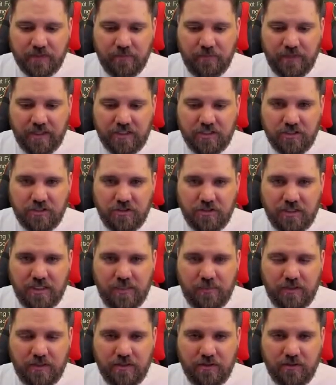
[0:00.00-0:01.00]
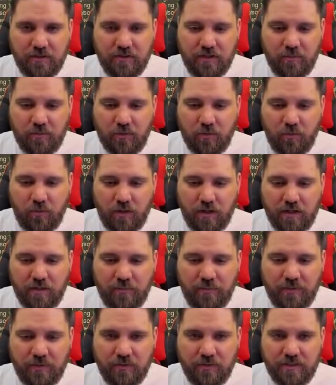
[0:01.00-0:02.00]
Make sure you're keeping your number 1
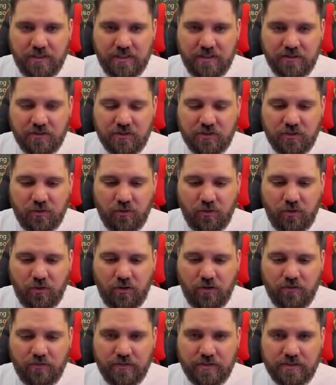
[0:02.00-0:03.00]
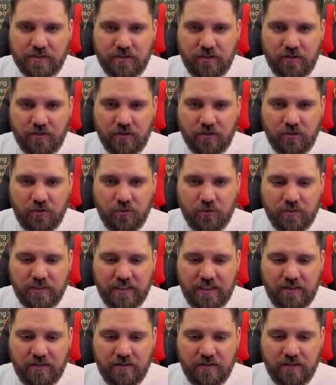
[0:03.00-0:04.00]
ability, your Soul Harvest, on
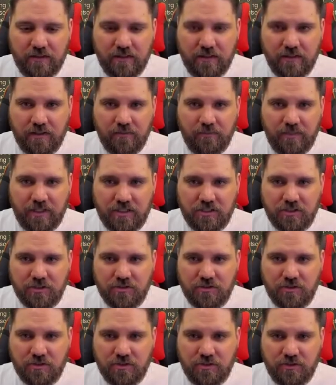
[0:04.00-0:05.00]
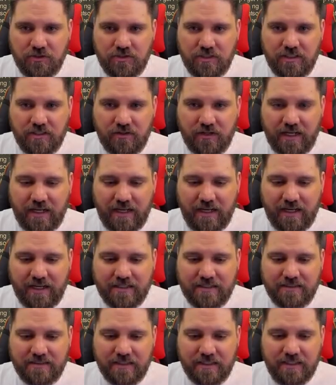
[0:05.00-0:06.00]
cooldown. Make sure you're using your
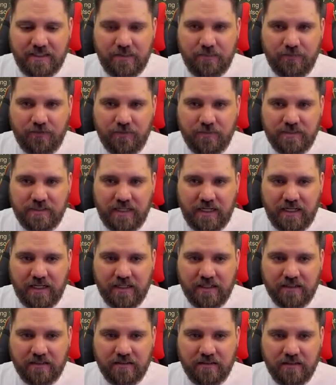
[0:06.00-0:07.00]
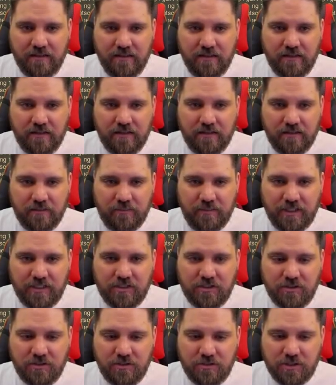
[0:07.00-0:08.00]
Hex to keep from dying. Make
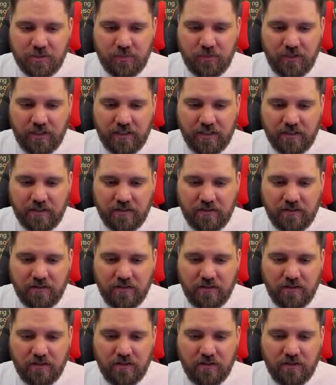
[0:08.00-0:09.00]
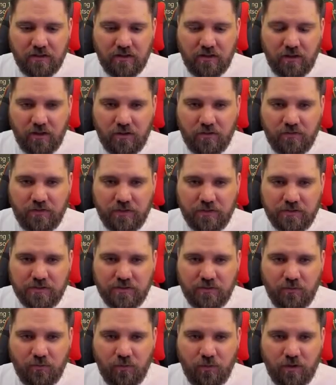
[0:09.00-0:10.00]
sure you're spreading all of those
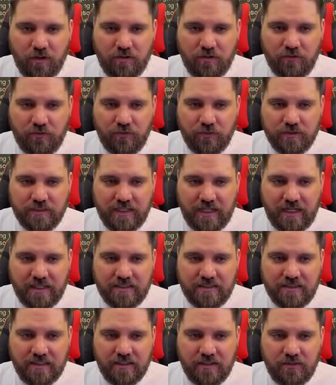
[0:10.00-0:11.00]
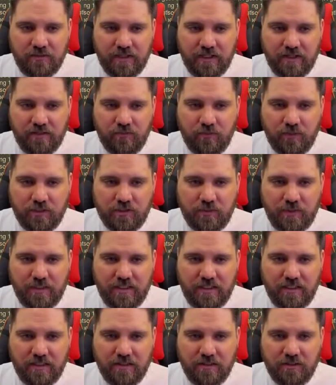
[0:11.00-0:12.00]
wonderful dots that you have. Once we
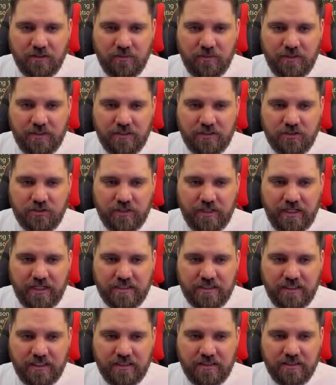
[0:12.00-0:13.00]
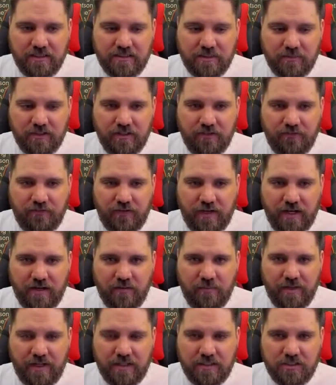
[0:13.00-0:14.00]
get a little bit of trash like this, I'm going to
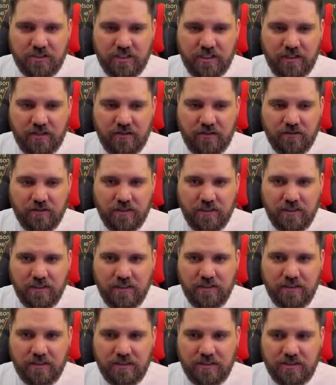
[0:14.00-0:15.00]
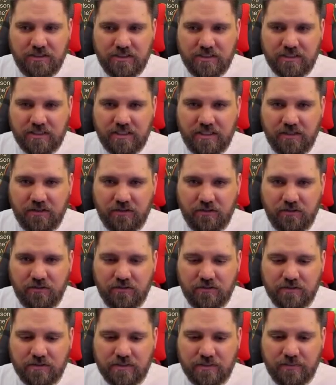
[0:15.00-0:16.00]
Fire Bats channel and just kill
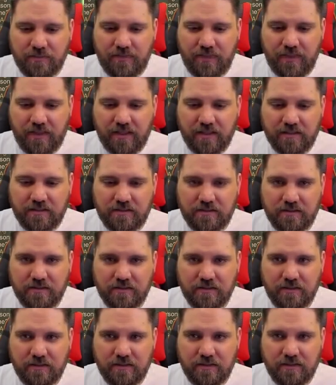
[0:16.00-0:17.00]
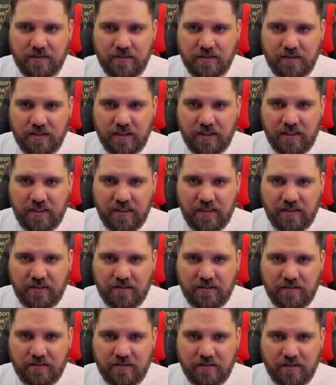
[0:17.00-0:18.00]
some things.
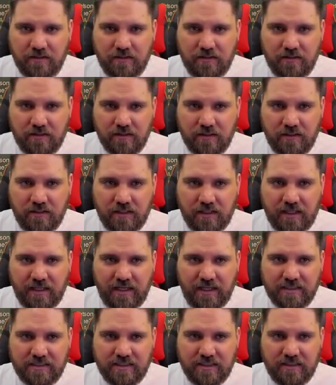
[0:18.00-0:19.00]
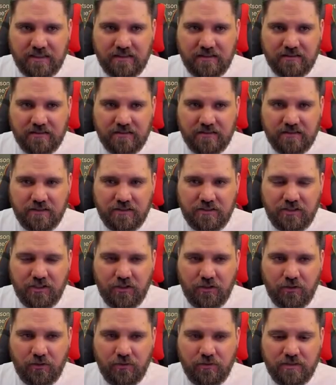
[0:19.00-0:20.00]
Again, gonna cast the
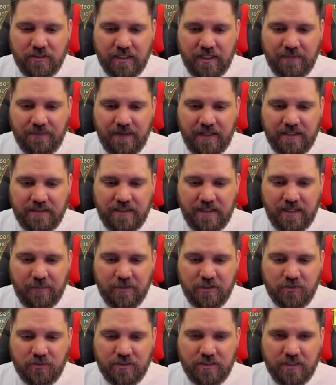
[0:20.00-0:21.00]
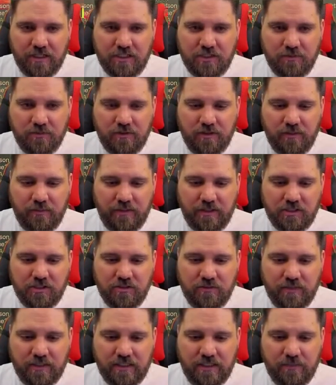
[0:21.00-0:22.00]
Toad to get that damage reduction. We want to make
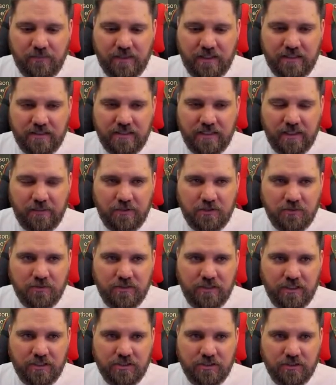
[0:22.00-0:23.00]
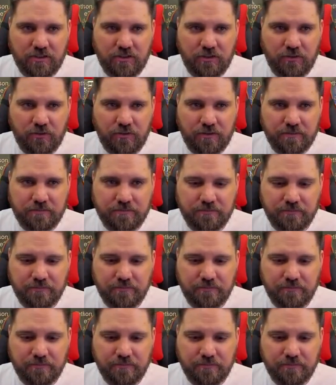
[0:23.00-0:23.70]
sure we keep that damage reduction going.